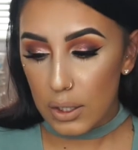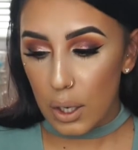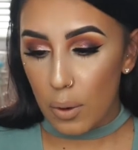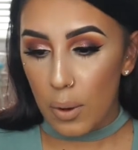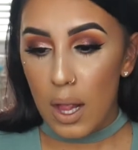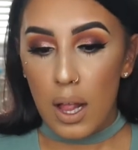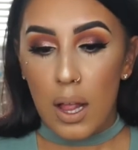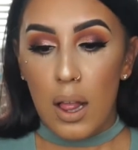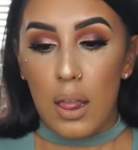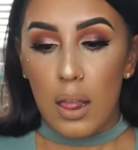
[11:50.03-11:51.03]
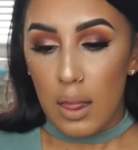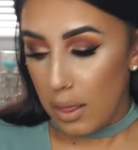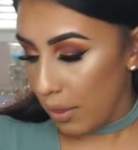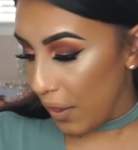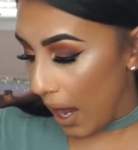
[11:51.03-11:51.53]
So
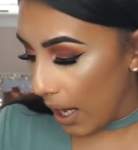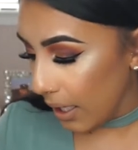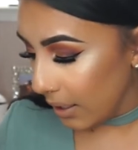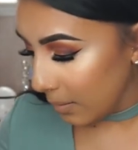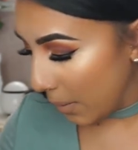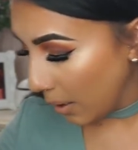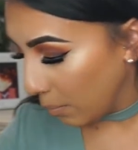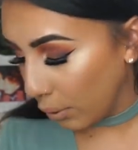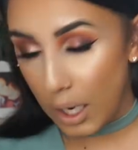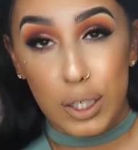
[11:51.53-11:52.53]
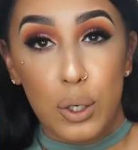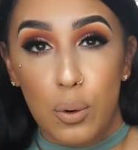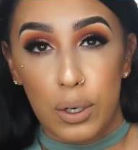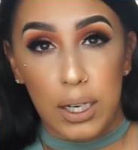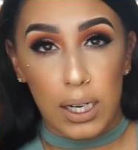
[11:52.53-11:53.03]
that is my brush
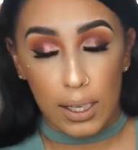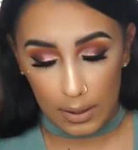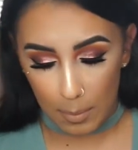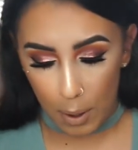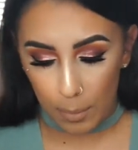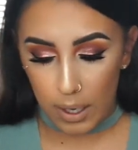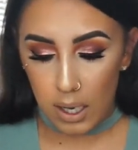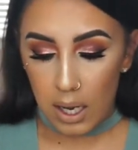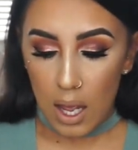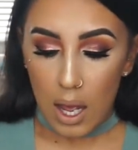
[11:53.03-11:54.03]
hoarding at the moment.